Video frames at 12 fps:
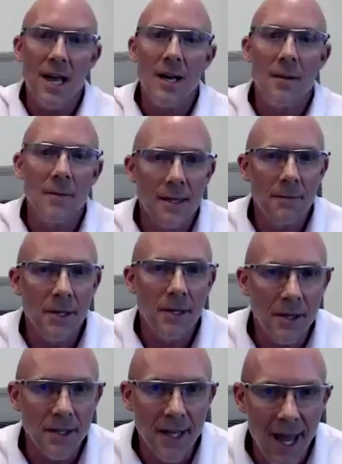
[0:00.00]
come in the middle
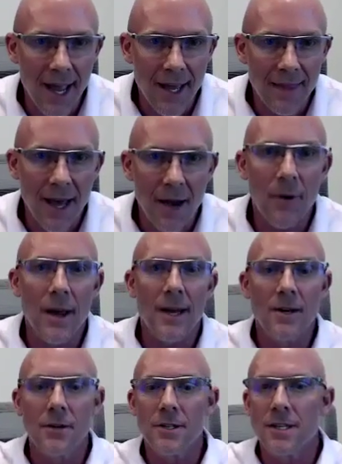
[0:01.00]
of the day. That way I
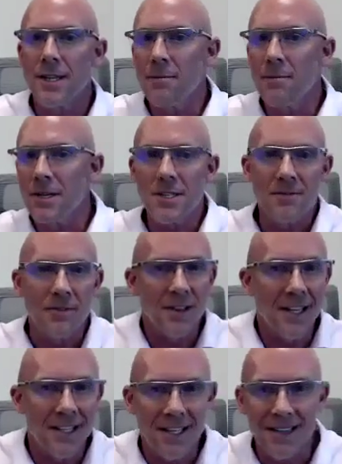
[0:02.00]
know, did they budget for
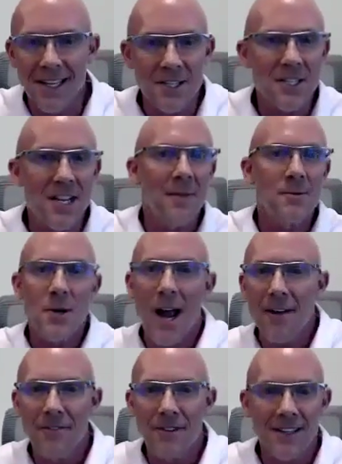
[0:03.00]
lunchtime
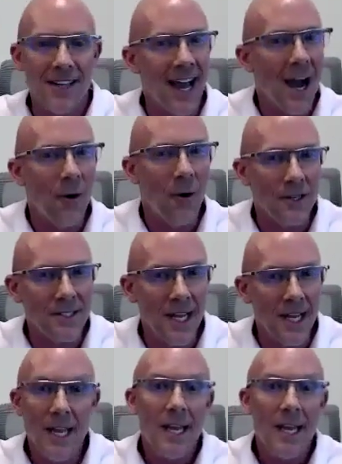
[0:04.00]
traffic? Like how on time?